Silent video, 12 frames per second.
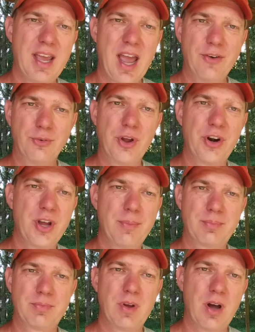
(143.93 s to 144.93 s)
and run it up
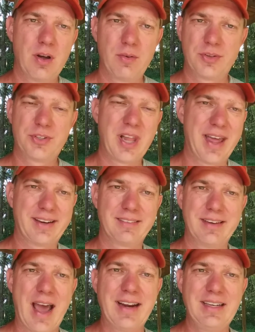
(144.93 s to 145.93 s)
like
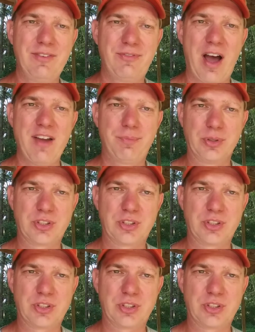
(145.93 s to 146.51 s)
95%